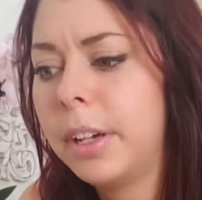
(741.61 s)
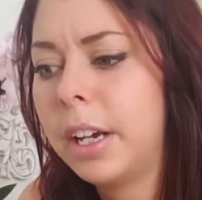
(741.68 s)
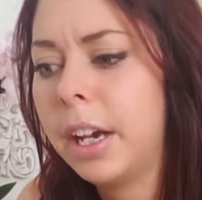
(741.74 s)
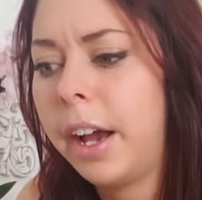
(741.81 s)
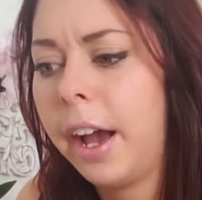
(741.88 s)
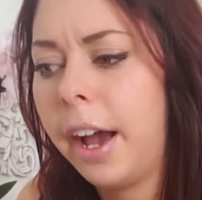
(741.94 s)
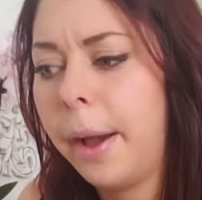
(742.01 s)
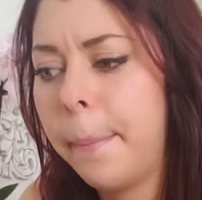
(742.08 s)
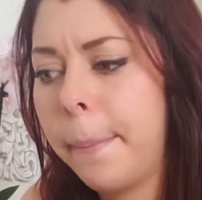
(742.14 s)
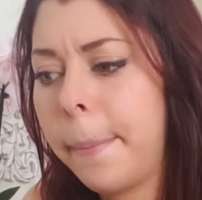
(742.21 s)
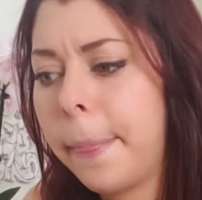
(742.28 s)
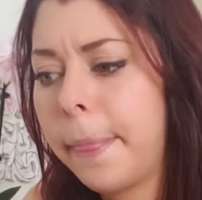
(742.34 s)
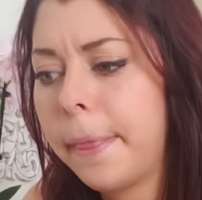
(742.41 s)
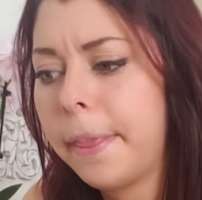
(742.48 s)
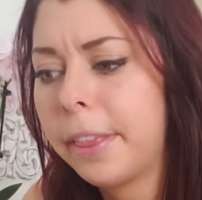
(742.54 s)

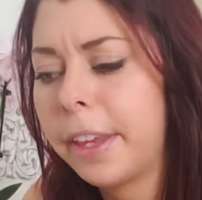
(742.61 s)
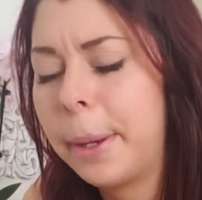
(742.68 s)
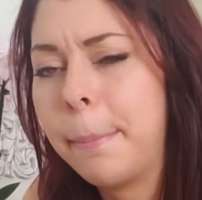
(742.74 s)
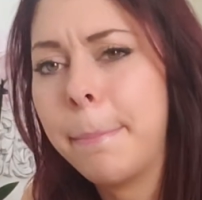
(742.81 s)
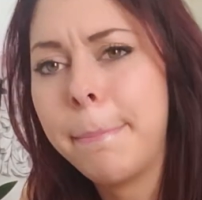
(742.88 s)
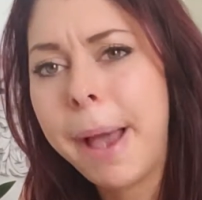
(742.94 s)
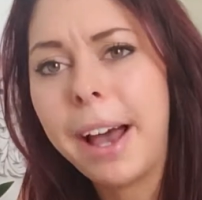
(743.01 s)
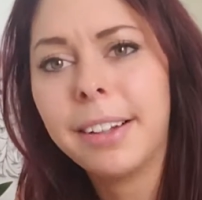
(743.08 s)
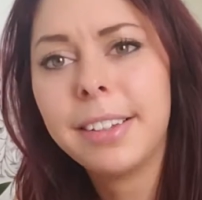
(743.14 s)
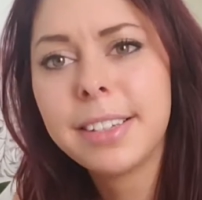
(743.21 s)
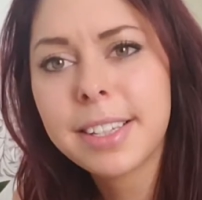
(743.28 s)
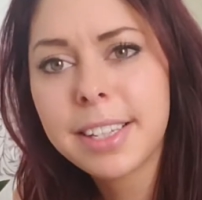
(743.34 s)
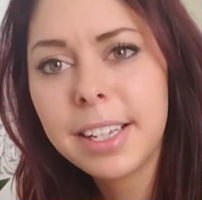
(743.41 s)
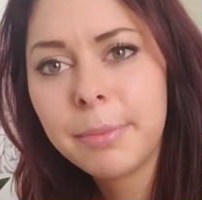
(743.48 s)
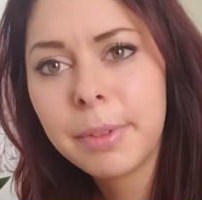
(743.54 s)
like
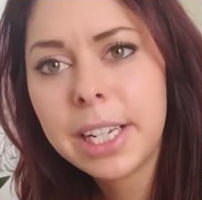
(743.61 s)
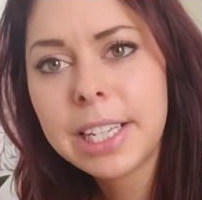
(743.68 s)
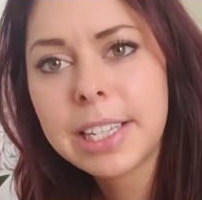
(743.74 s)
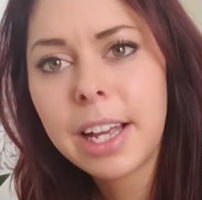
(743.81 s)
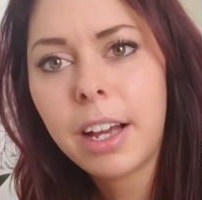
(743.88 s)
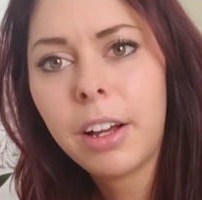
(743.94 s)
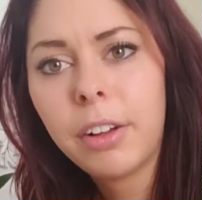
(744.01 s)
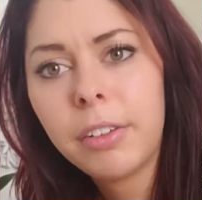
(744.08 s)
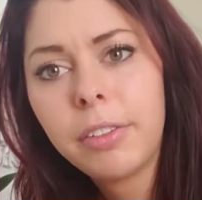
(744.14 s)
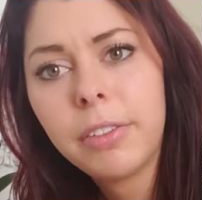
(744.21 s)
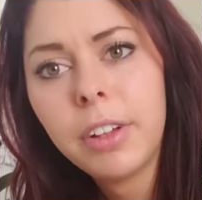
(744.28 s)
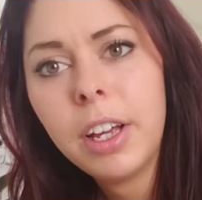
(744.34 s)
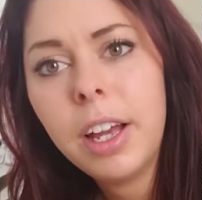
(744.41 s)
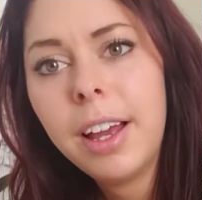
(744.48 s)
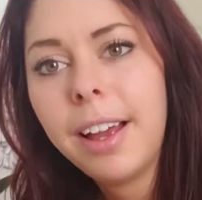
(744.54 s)
balancing myself
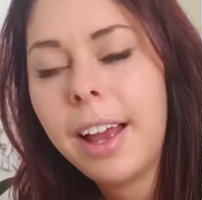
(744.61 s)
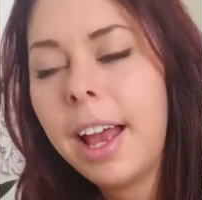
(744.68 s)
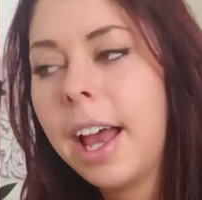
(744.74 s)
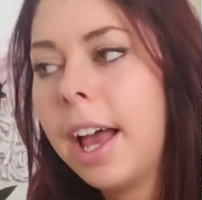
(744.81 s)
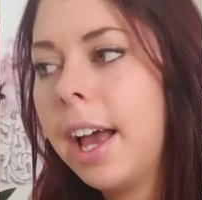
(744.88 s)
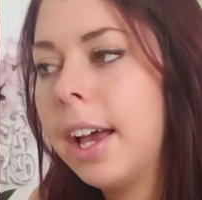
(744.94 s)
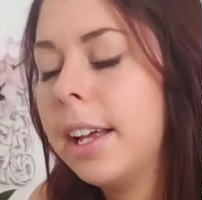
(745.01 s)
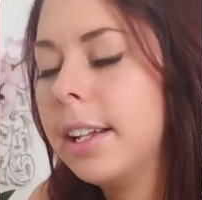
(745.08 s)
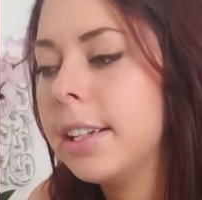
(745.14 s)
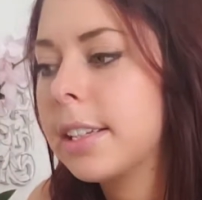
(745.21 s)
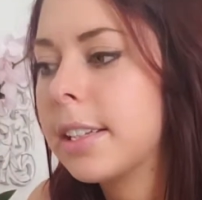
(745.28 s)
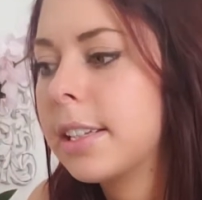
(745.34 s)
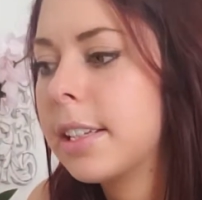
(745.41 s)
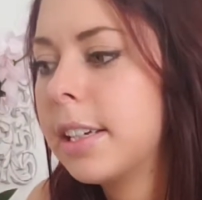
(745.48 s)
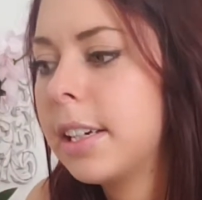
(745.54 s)
and